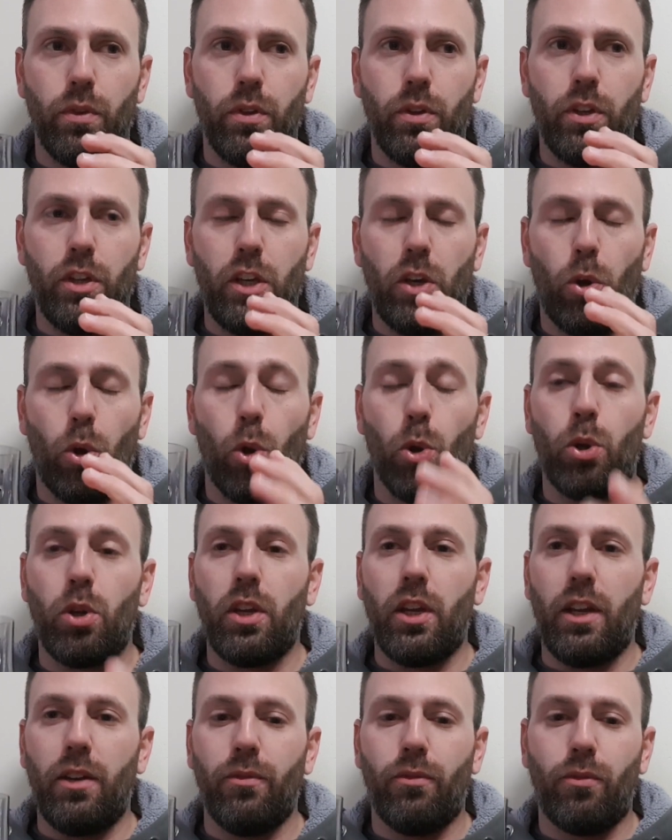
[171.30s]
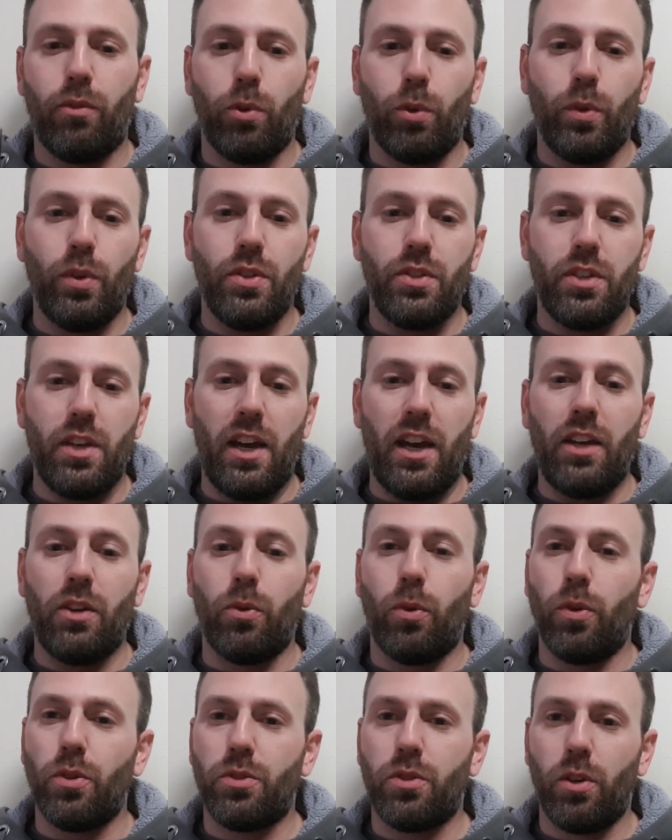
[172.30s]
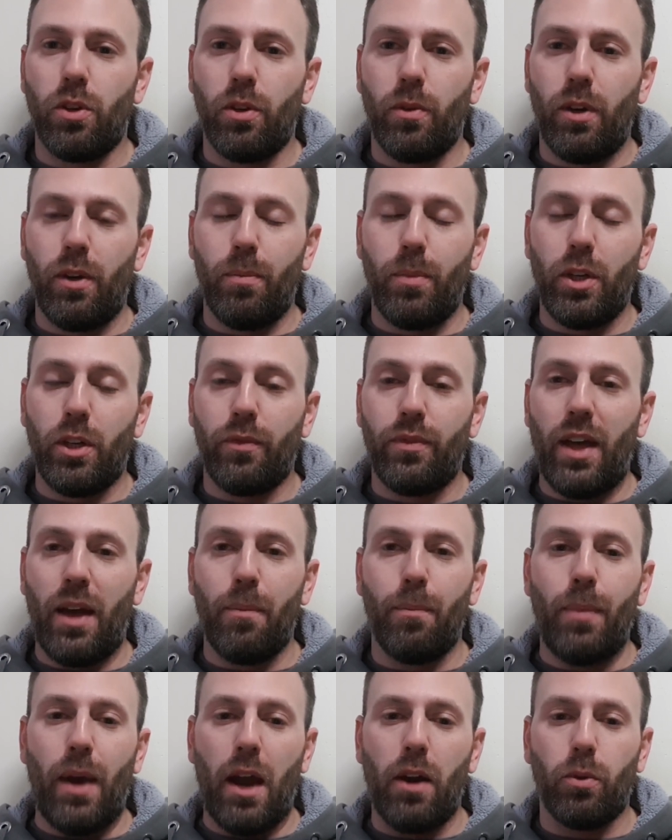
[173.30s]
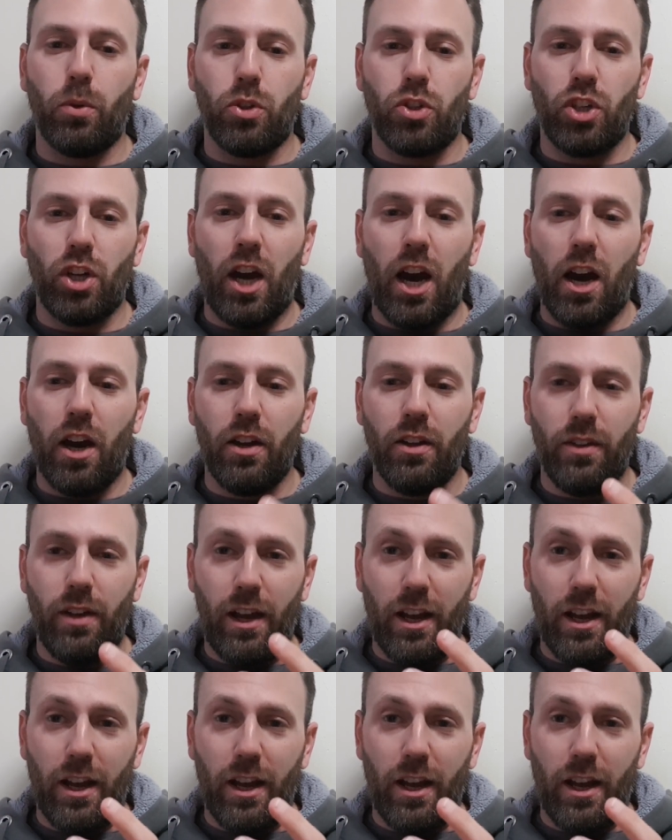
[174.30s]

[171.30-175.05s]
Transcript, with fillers: the oak influence and also a bit of that barrel char